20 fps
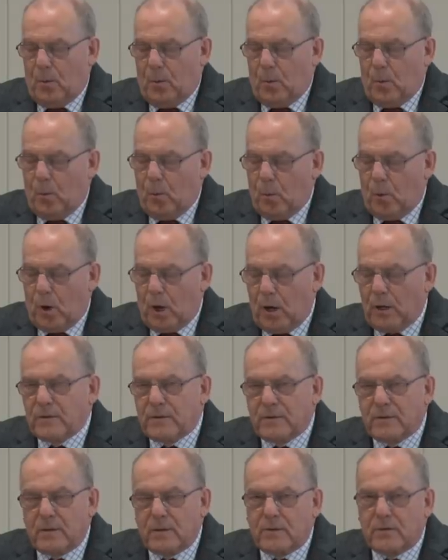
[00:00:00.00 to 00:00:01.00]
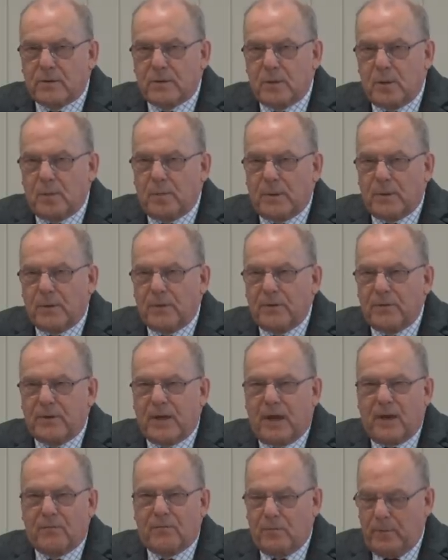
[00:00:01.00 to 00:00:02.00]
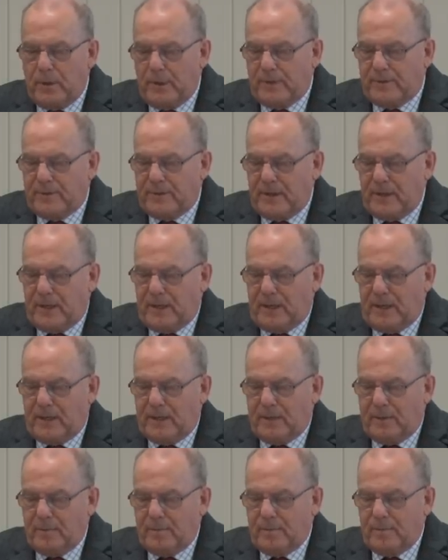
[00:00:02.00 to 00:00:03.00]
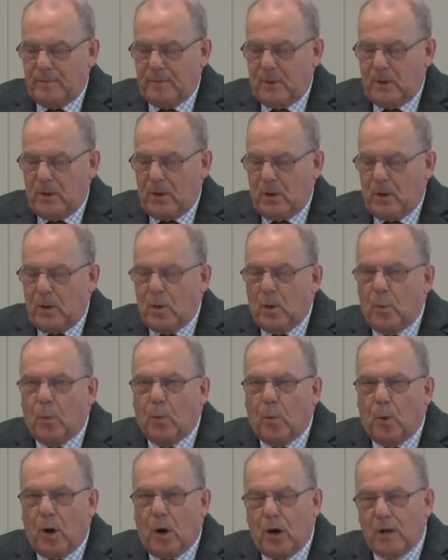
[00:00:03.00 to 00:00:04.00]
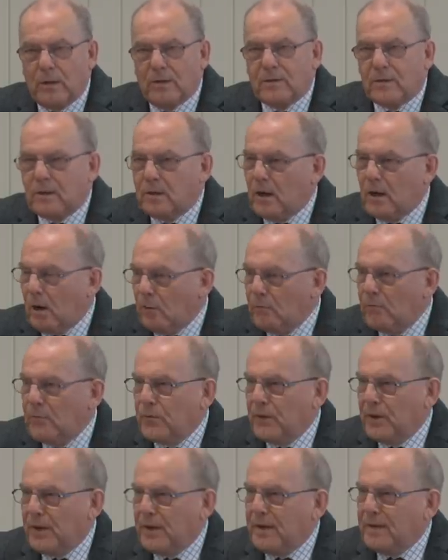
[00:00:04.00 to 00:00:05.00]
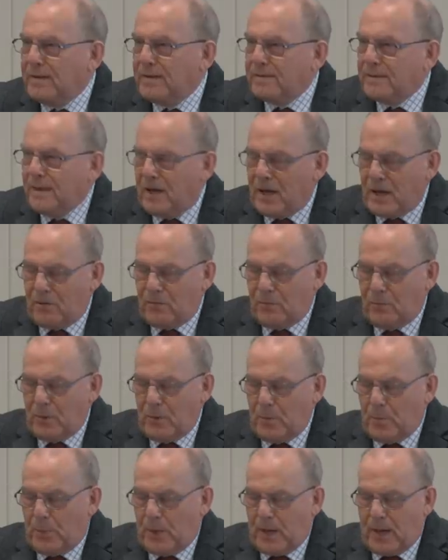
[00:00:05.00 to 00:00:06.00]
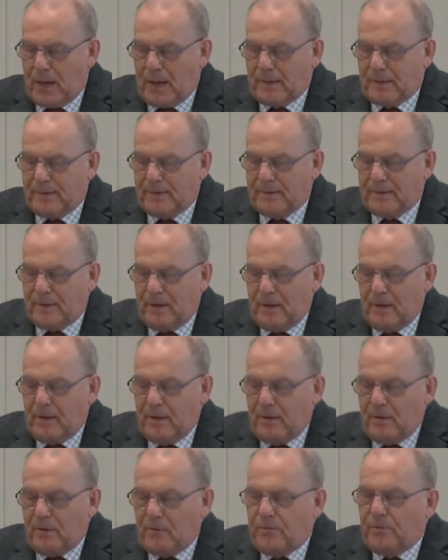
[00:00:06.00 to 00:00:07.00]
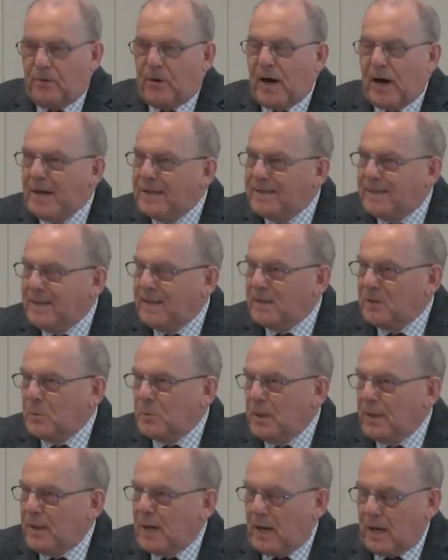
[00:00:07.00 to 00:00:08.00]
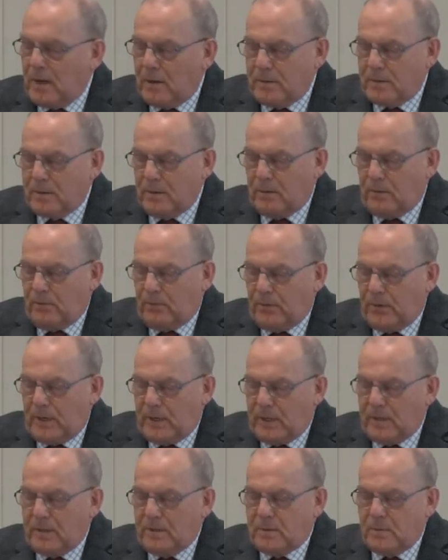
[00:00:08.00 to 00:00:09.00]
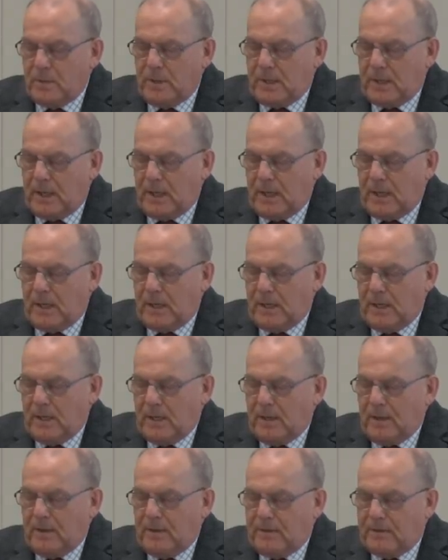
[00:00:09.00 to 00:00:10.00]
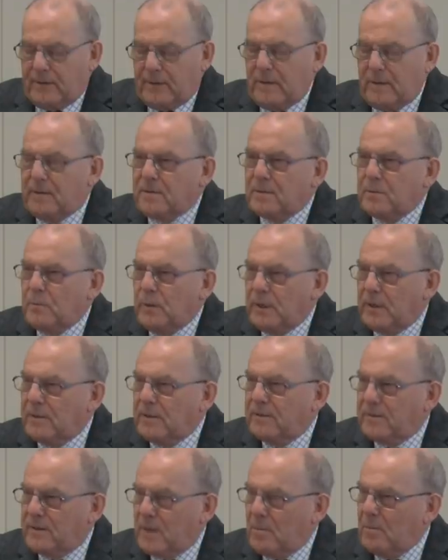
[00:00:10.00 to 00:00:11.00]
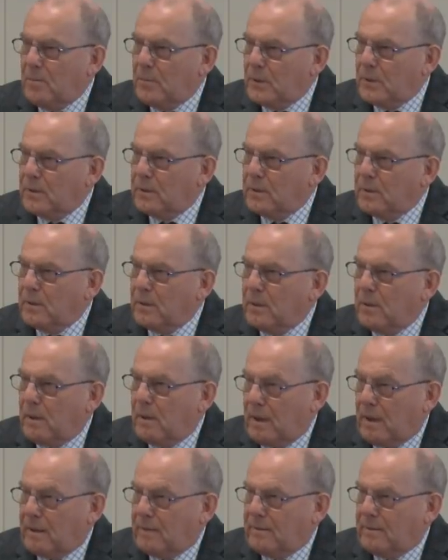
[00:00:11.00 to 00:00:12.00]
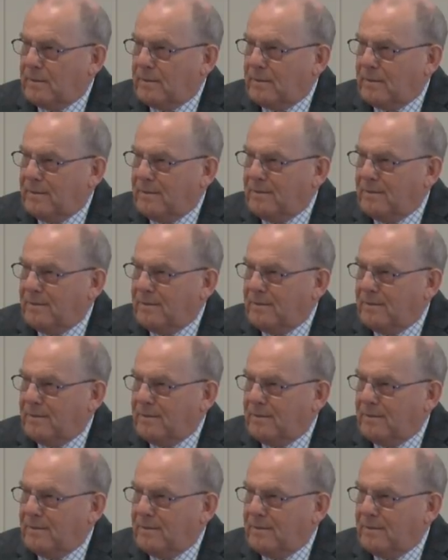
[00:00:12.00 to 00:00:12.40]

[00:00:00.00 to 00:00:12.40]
What troubles have we seen? What conflicts have we passed? Fightings without and fears within since we assembled last.